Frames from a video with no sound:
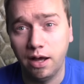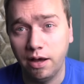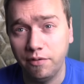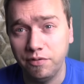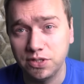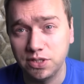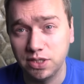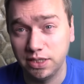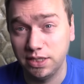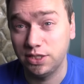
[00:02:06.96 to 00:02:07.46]

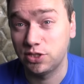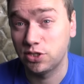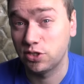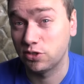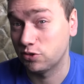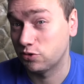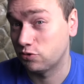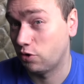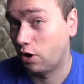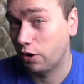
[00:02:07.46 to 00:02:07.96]
obviously. It's a
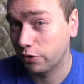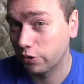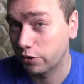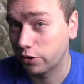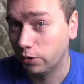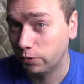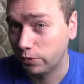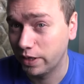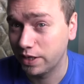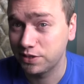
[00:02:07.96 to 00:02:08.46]
stronger
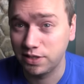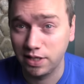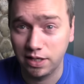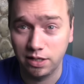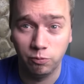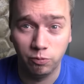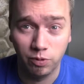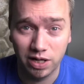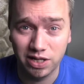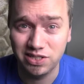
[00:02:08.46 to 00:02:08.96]
codex than
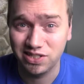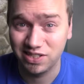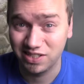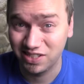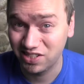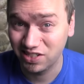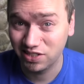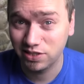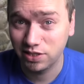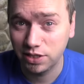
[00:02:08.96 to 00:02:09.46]
it was in
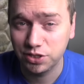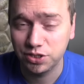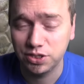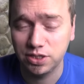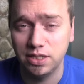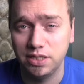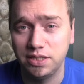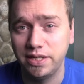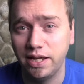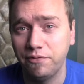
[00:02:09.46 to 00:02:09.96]
6th
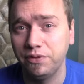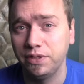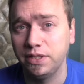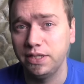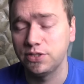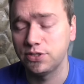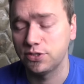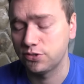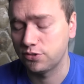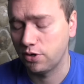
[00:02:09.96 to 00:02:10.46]
edition. It definitely
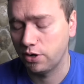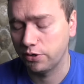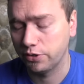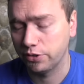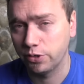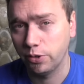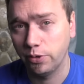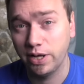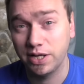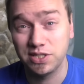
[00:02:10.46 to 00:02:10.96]
is a stronger
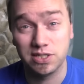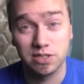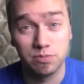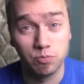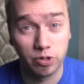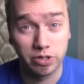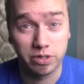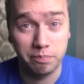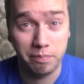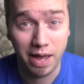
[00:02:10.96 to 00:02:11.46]
codex. It's
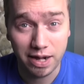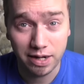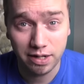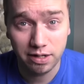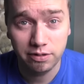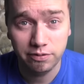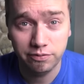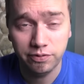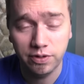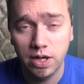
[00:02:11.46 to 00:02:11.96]
more
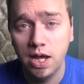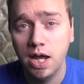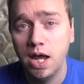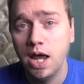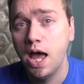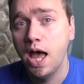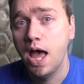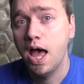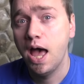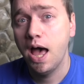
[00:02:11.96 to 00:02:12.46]
competitive.
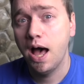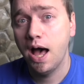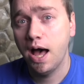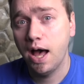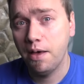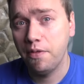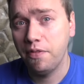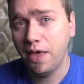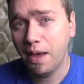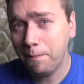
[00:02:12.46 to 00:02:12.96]

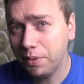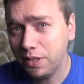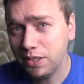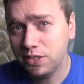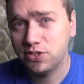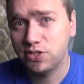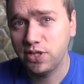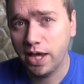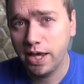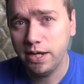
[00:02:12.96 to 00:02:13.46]
That being
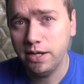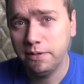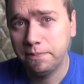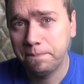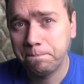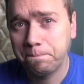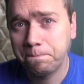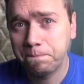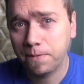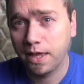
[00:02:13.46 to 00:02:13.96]
said,
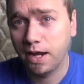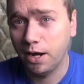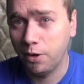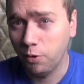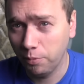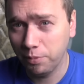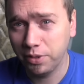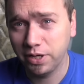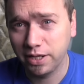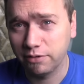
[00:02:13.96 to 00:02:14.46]
and I
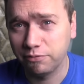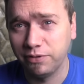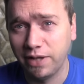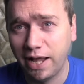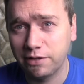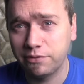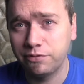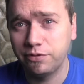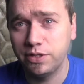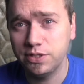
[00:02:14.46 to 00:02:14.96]
know I'm going to get
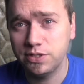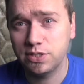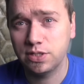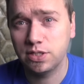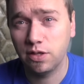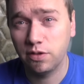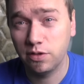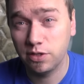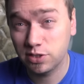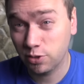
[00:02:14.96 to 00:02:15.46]
flack for this
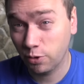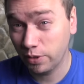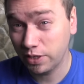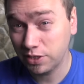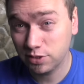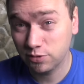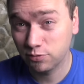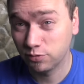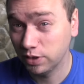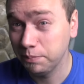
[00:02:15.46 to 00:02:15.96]

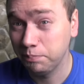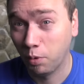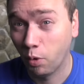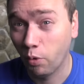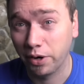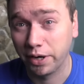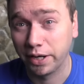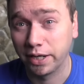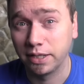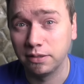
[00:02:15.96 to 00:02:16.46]
codex is really
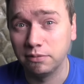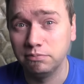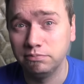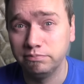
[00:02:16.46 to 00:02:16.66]
boring.